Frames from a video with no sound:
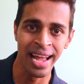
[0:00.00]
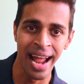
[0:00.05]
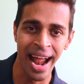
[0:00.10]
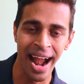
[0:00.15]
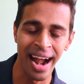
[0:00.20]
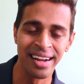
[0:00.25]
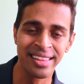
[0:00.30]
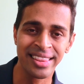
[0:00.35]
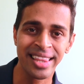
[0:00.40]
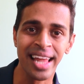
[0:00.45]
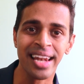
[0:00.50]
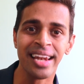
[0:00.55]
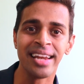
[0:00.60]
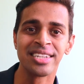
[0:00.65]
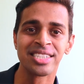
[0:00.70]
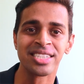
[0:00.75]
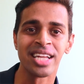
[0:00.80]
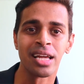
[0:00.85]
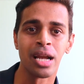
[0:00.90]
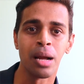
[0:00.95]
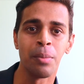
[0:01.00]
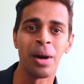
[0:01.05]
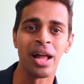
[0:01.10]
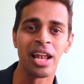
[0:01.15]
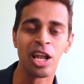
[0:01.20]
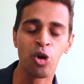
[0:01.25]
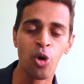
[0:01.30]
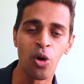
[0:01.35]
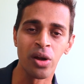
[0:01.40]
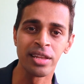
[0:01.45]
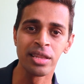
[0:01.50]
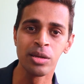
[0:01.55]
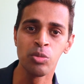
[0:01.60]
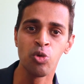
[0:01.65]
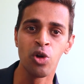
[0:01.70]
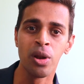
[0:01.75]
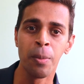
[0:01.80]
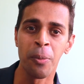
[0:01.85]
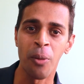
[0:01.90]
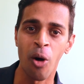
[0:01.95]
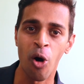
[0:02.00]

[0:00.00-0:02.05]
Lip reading: and then Instagram algorithm will